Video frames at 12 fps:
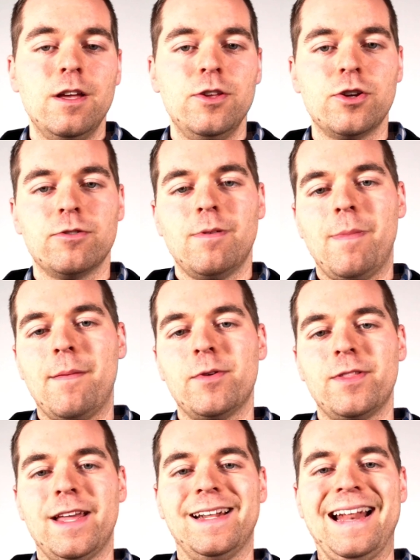You can
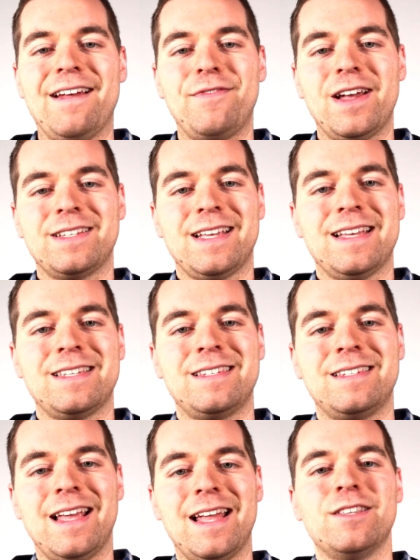remember that an FXS
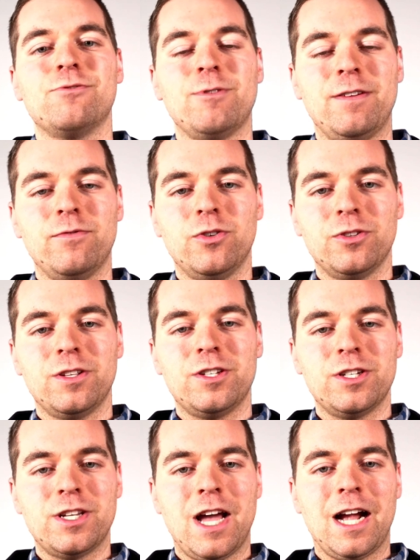sends ring
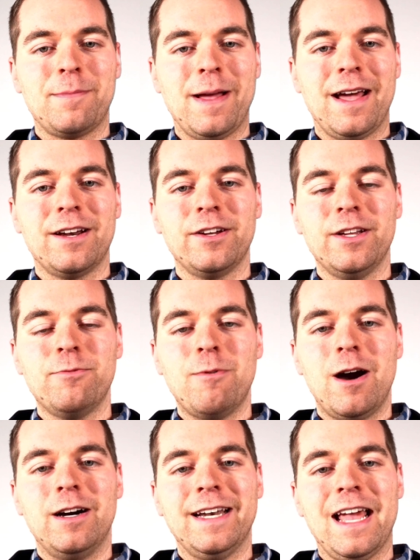voltage and talk battery,
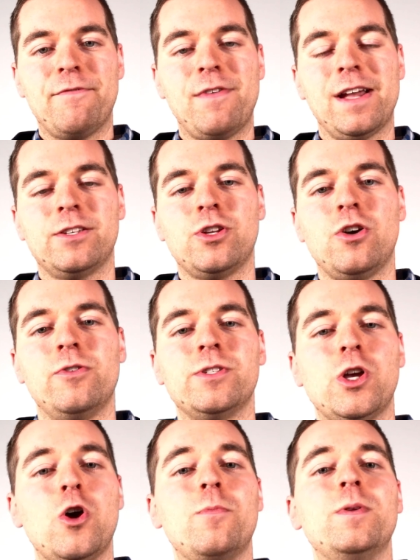while an FXO
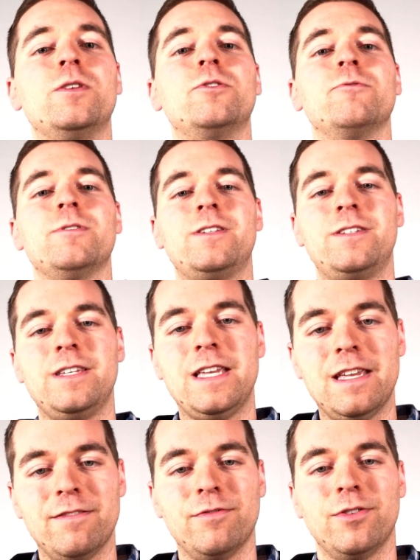is open to
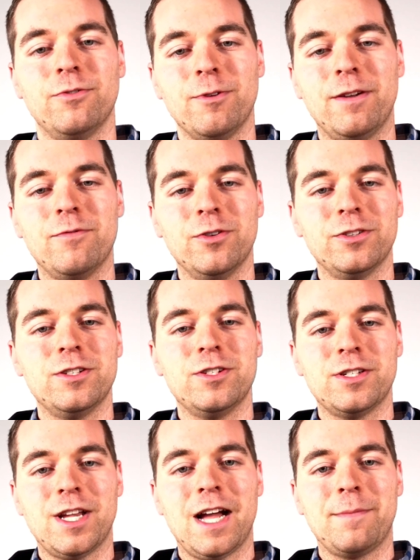receive ring voltage
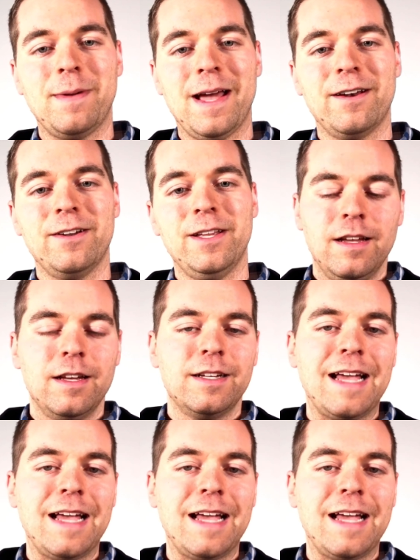and talk battery.